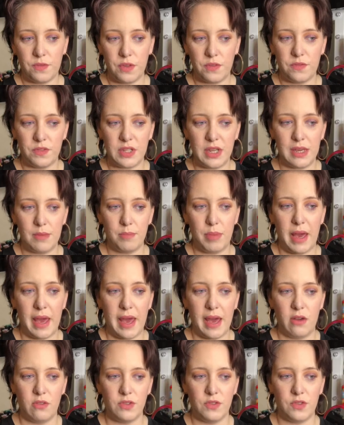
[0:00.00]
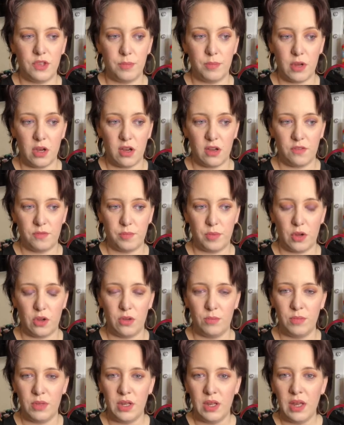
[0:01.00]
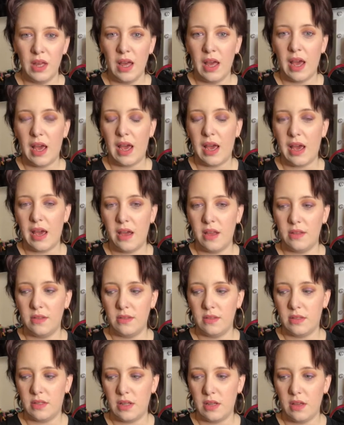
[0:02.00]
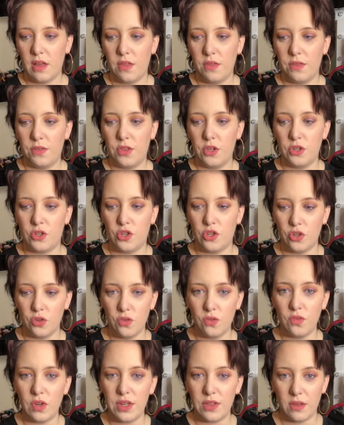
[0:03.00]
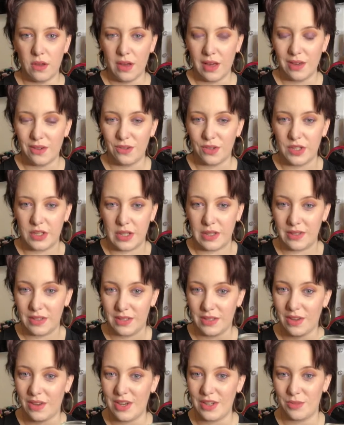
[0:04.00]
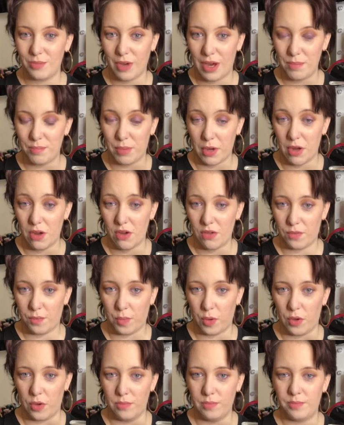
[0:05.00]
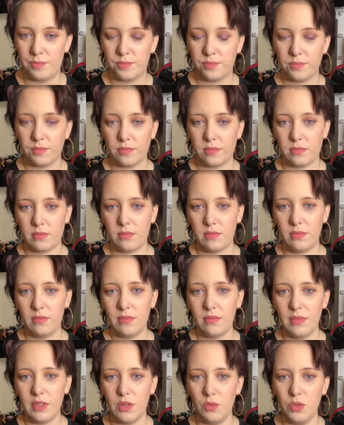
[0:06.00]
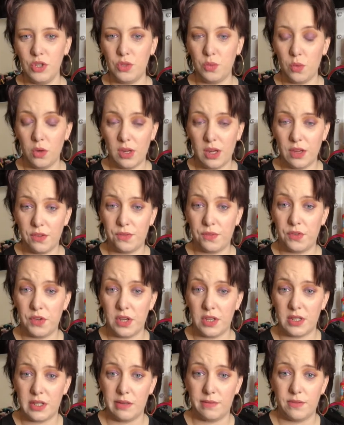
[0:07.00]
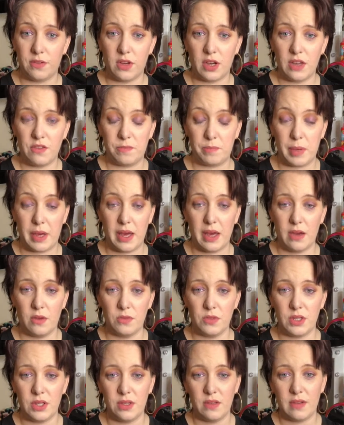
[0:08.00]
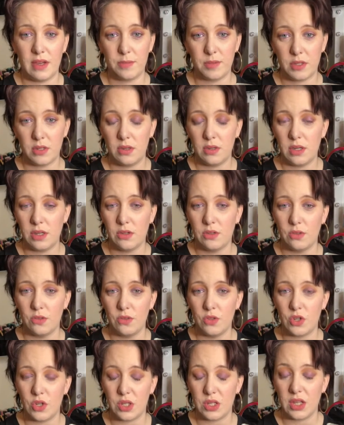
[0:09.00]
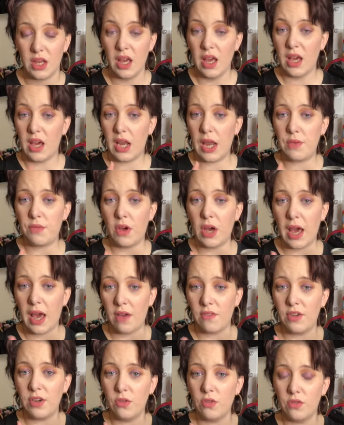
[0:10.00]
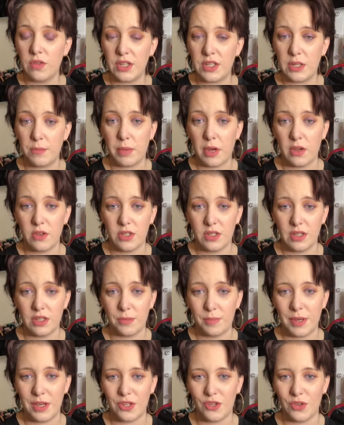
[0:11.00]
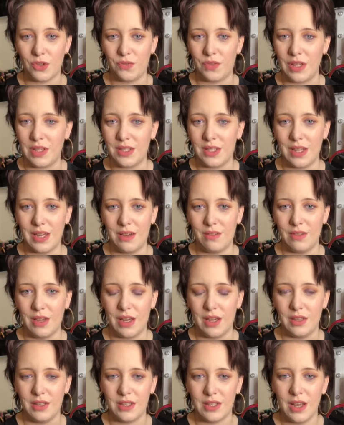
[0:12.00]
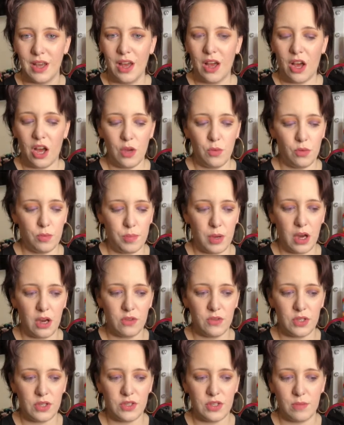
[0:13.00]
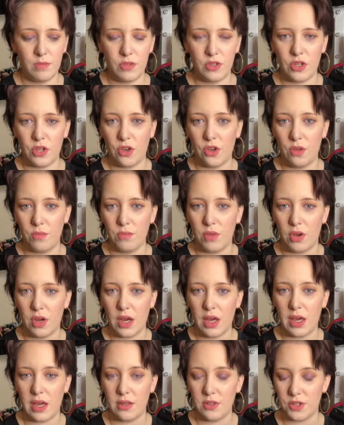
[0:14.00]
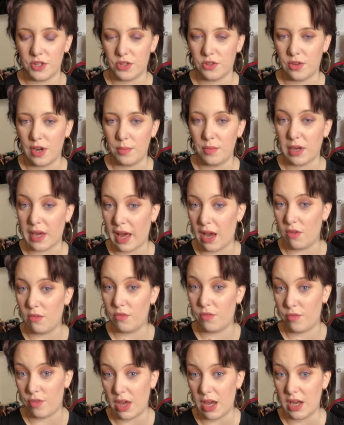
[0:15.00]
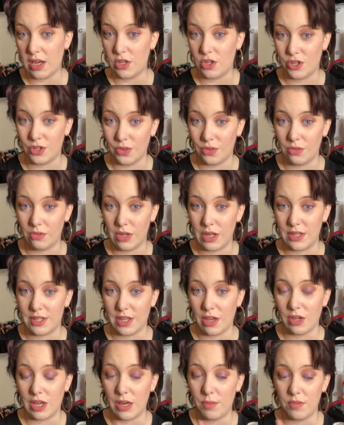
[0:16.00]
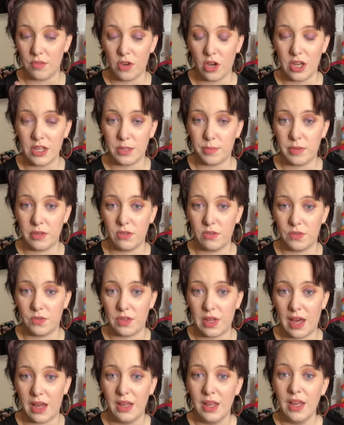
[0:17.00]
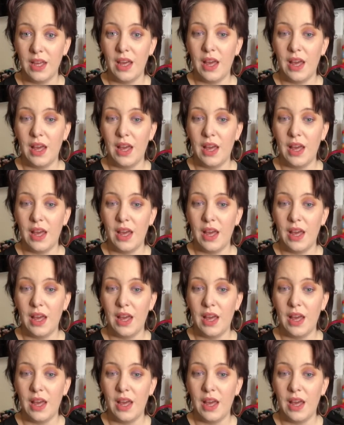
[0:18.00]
£15 for the bath bomb, and the jewellery that I got inside my bath bomb was worth £35, and they're absolutely gorgeous. And if I haven't already posted the picture of these earrings, I will post them to my Instagram account fairly shortly, so keep your eyes peeled for that.